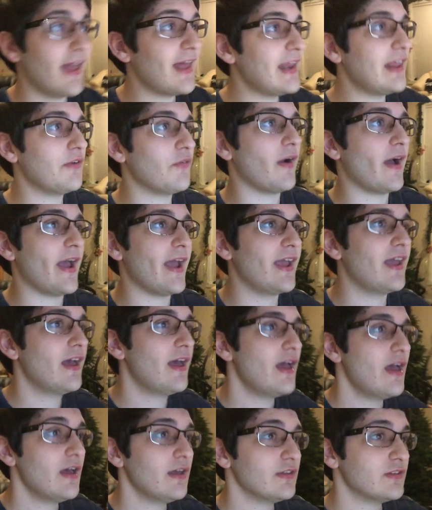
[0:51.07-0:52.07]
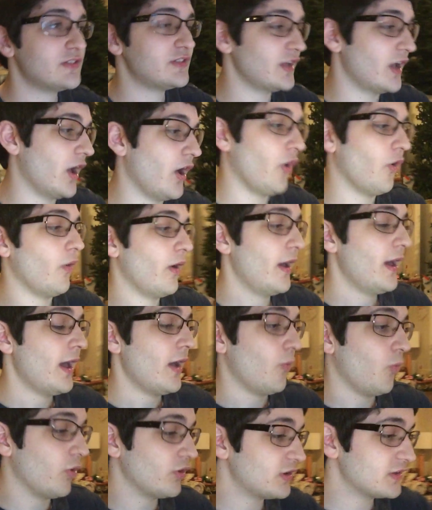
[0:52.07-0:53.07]
Anyway, so
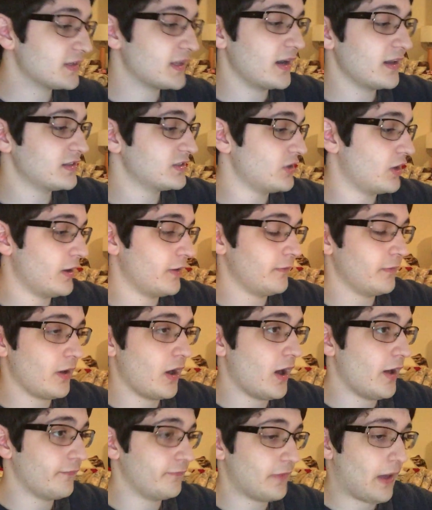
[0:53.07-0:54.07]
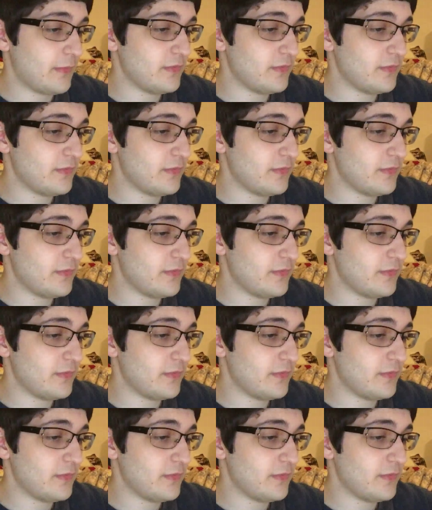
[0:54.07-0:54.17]
we're just going to start off.